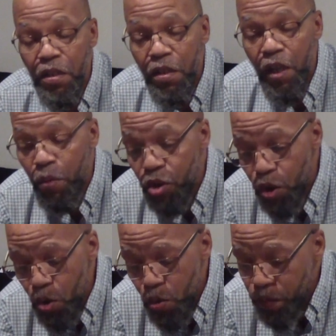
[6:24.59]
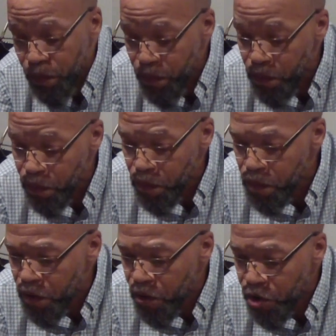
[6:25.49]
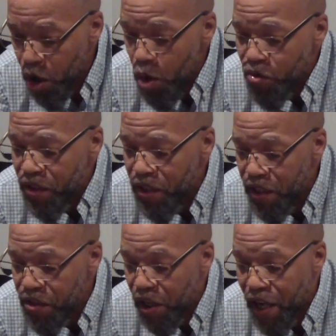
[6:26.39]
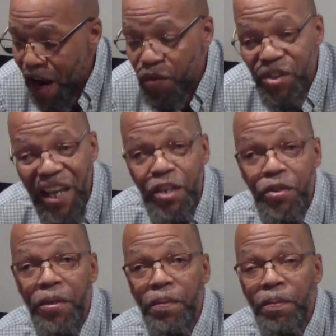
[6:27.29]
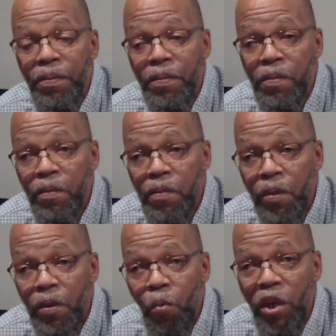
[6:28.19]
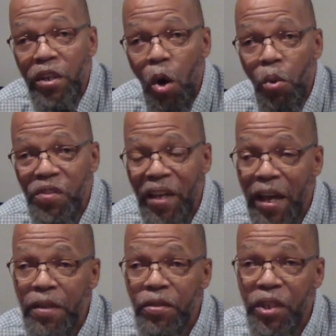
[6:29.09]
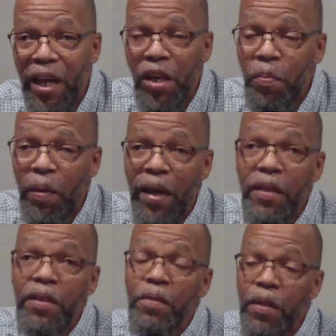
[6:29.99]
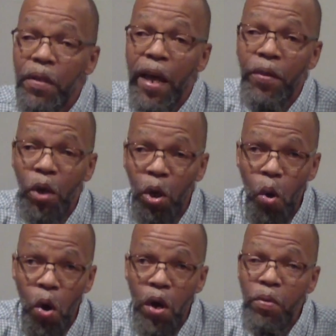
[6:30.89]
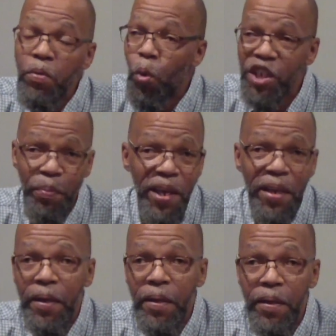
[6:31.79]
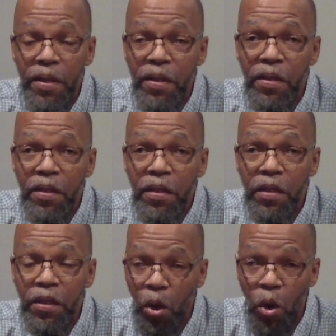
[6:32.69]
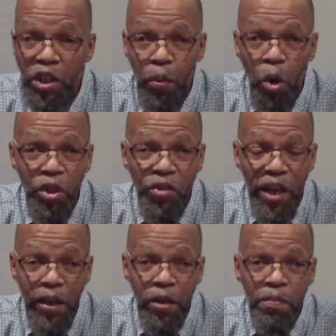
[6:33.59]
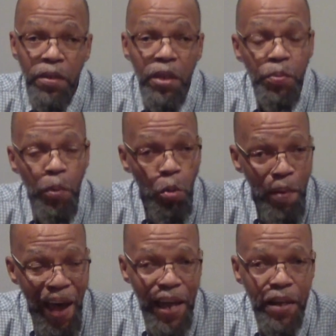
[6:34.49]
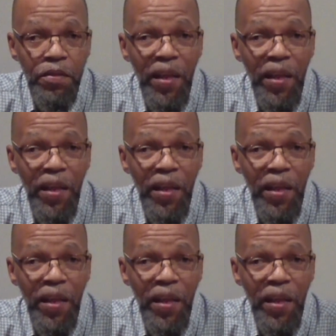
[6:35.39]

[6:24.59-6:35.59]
Number two, church is a conversation. We notice that Jacob and the Lord were speaking. The Lord spoke to Jacob, he spoke back.